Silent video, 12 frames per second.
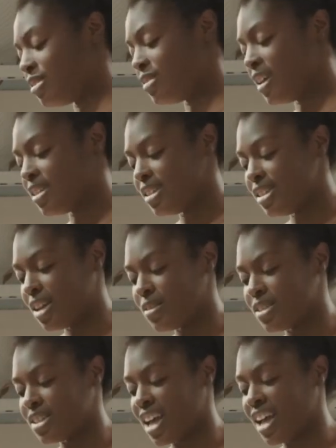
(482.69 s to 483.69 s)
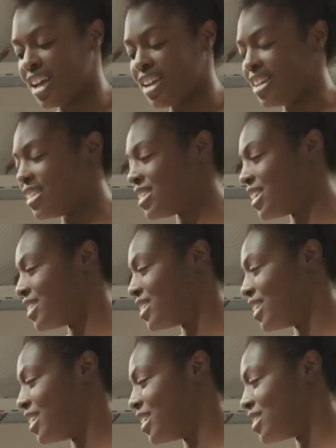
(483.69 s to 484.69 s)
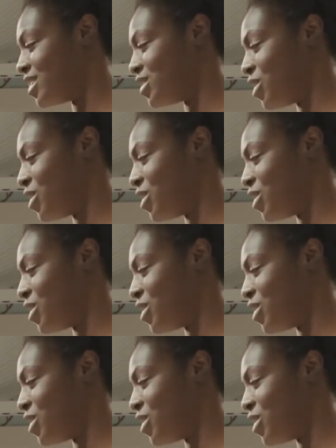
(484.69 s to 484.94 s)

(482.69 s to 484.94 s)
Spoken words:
Jason's outside and he says he needs to